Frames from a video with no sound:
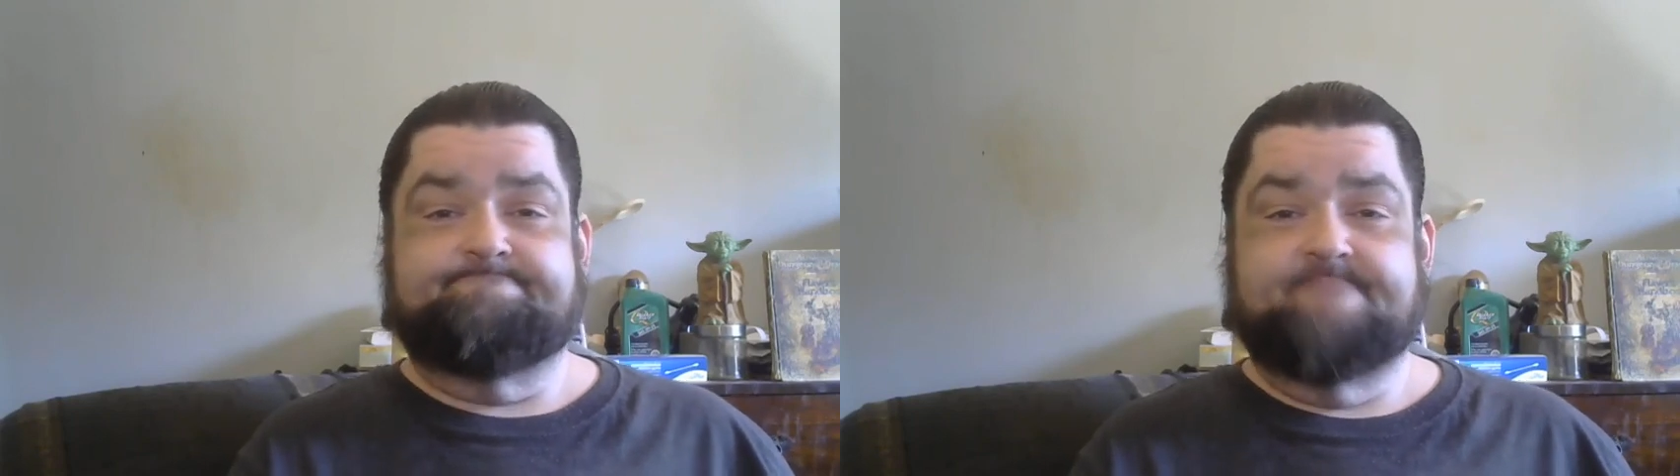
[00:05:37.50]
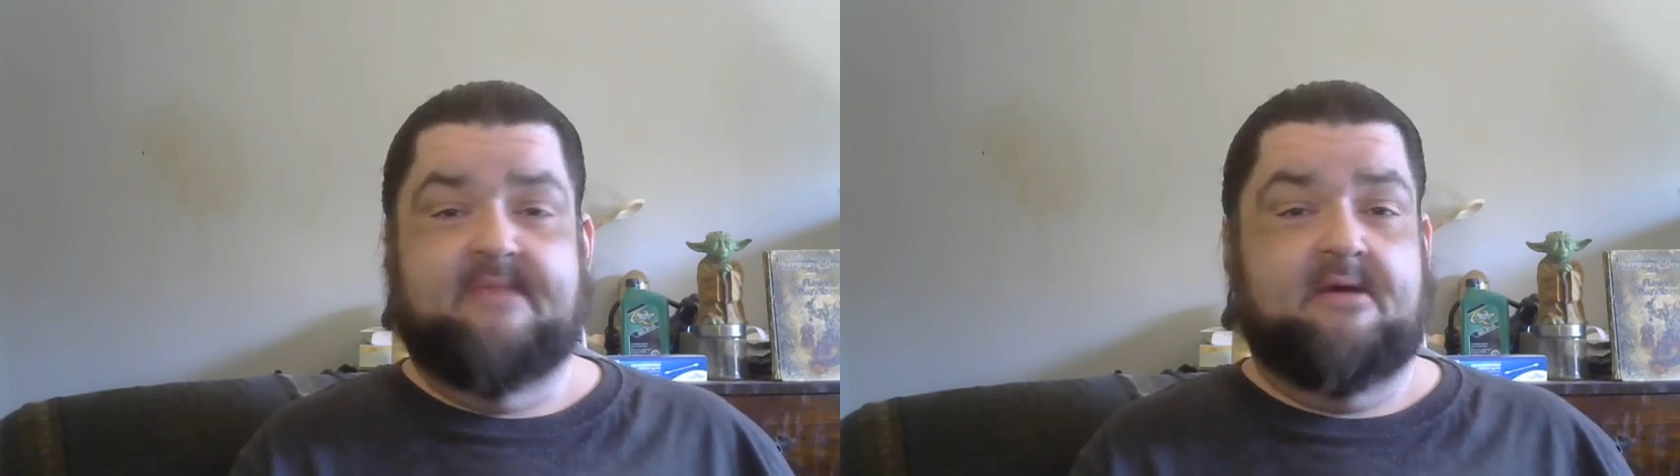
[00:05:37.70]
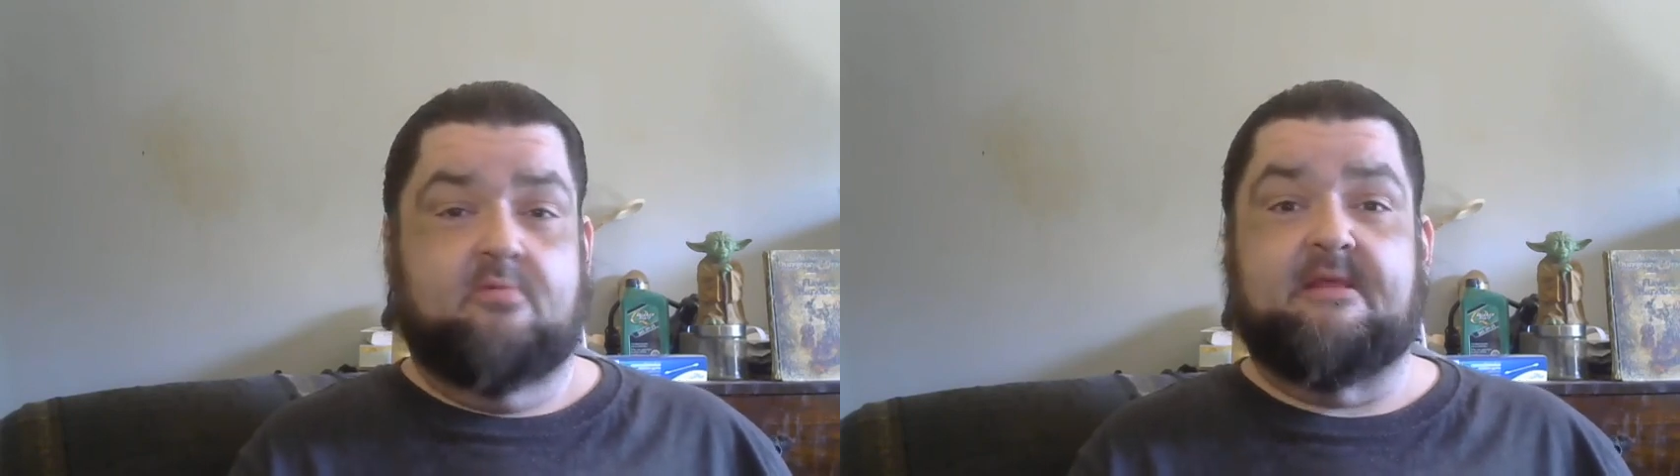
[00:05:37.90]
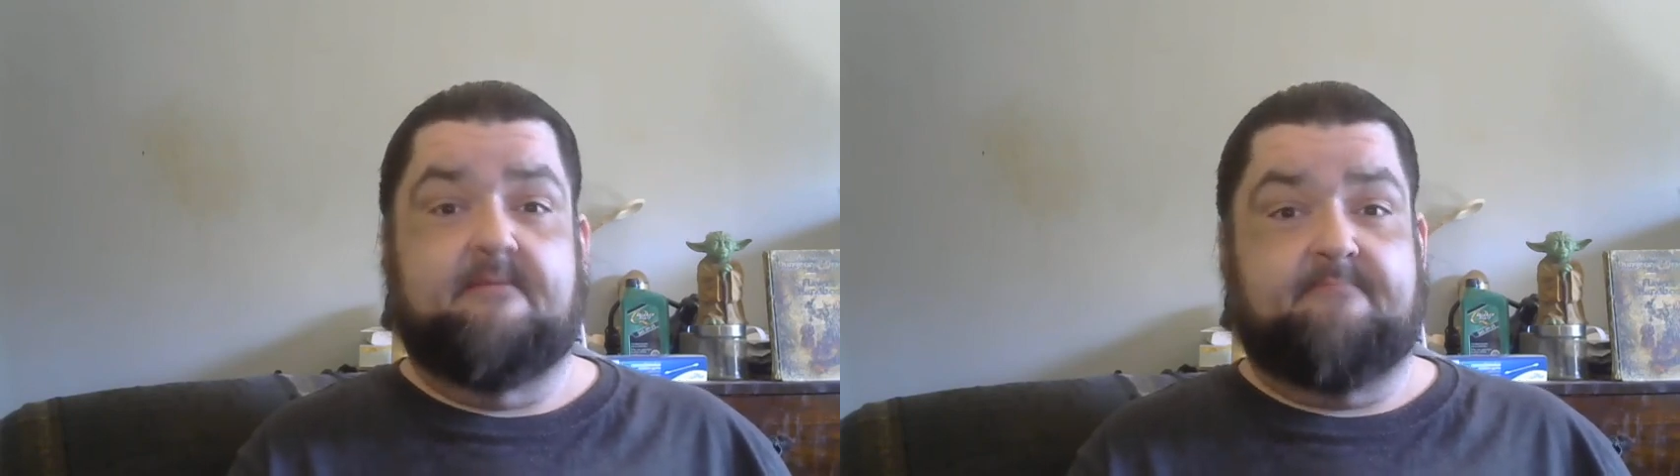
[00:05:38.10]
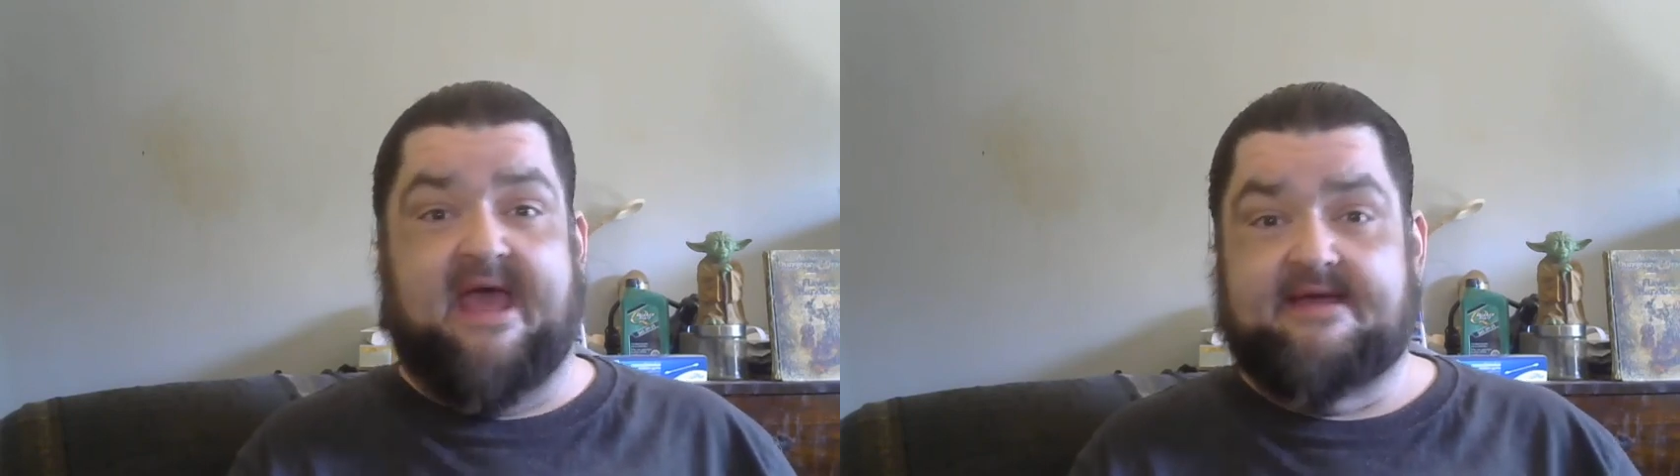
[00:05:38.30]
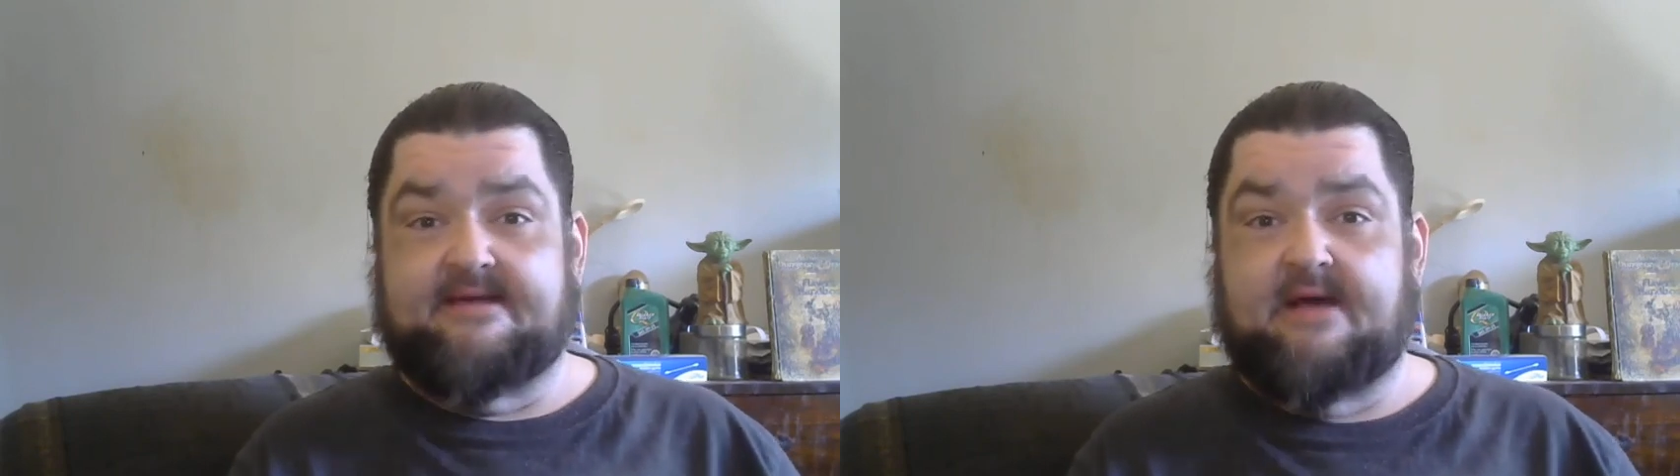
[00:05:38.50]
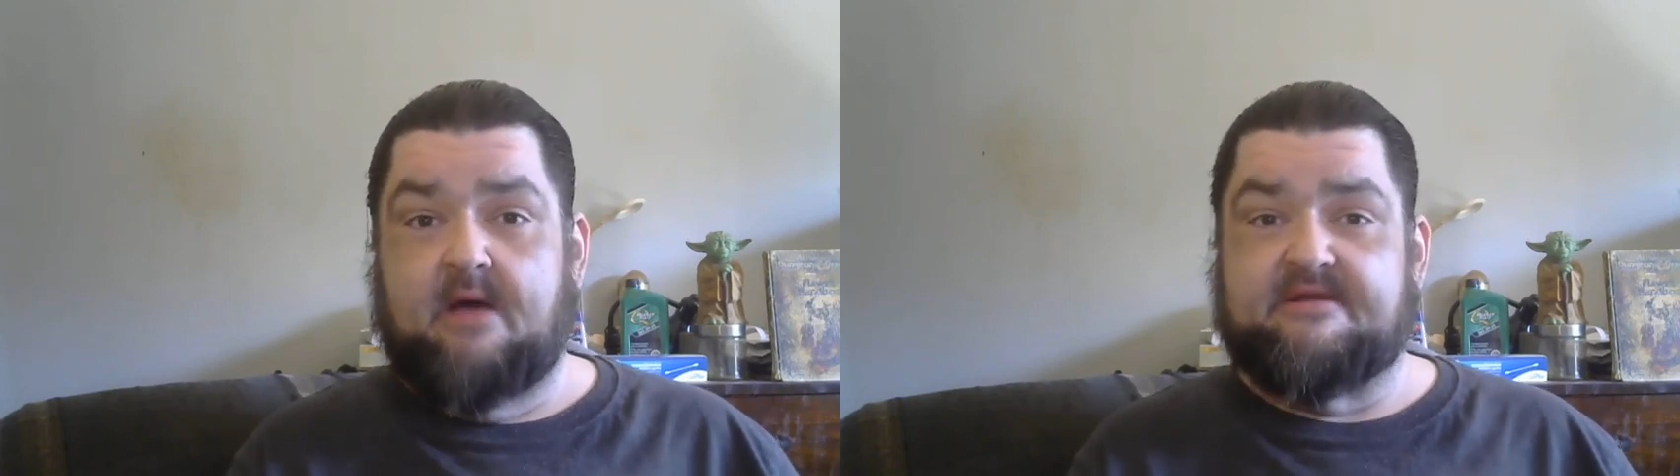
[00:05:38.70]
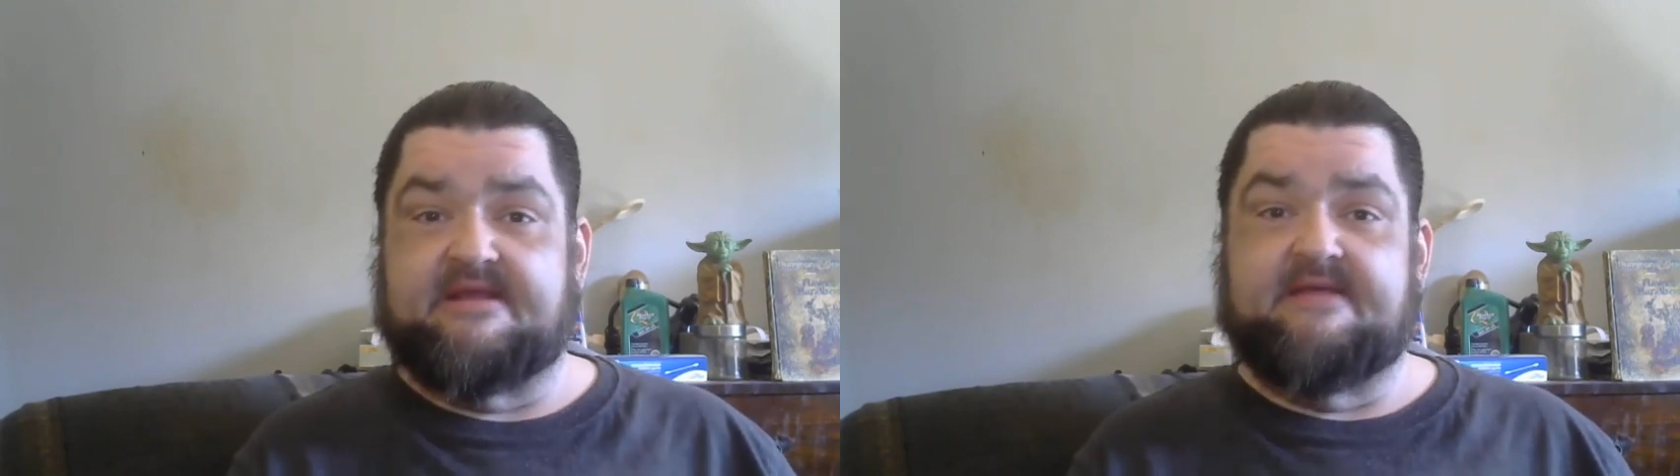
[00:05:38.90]
really bad
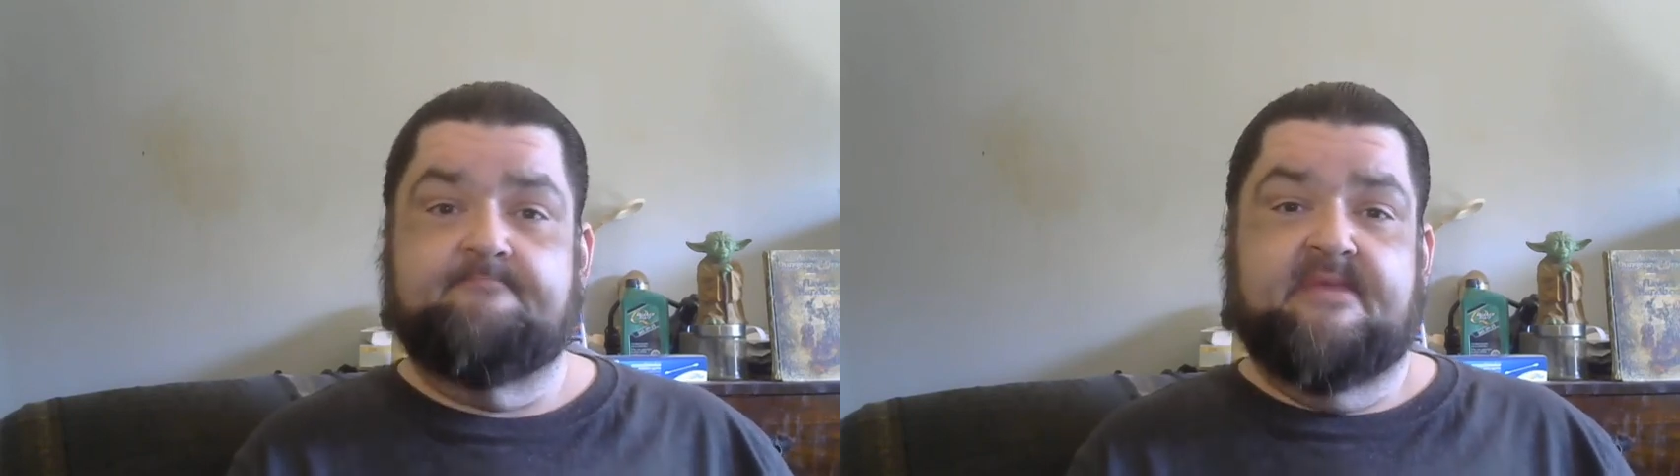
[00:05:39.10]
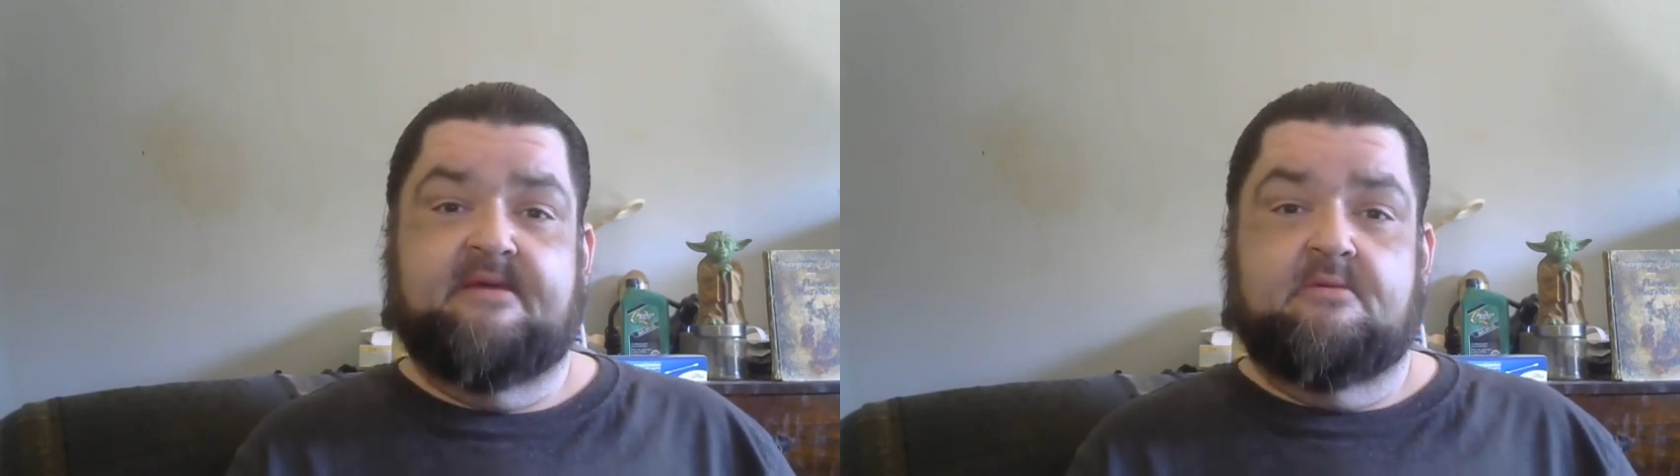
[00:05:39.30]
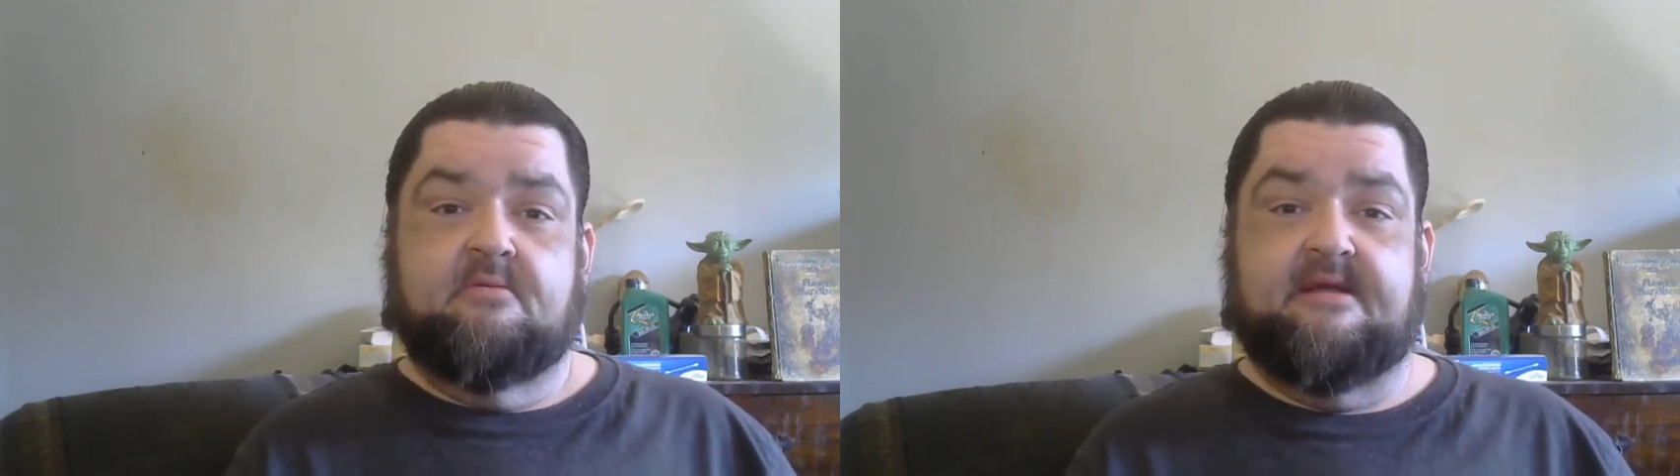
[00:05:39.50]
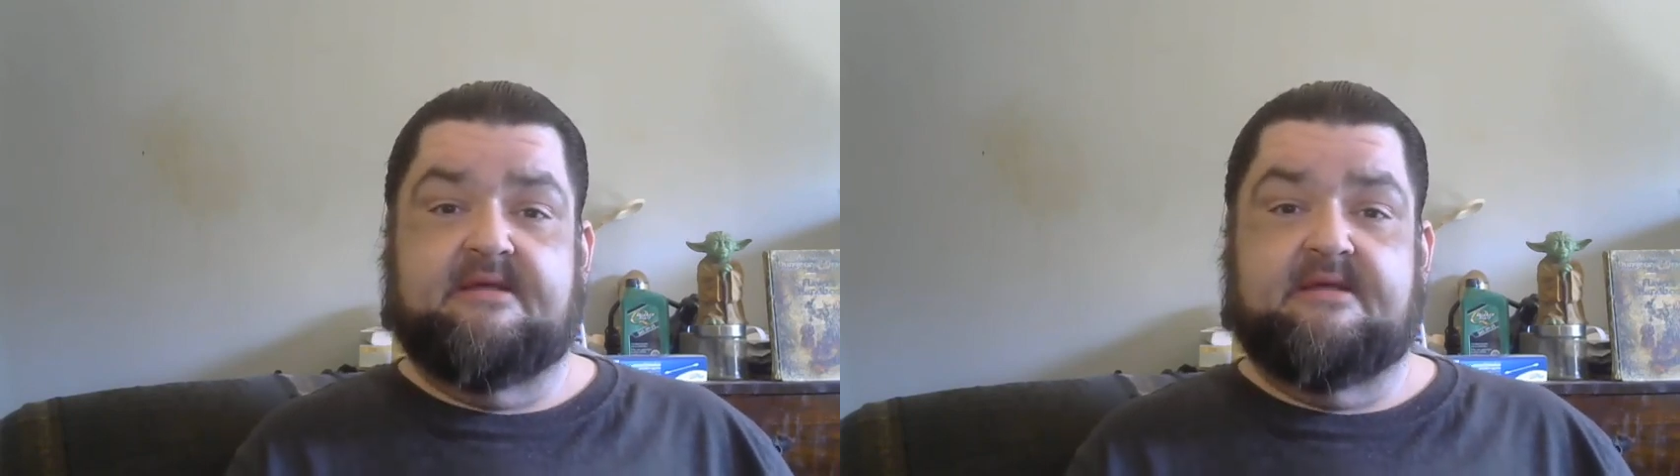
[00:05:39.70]
comedy, right?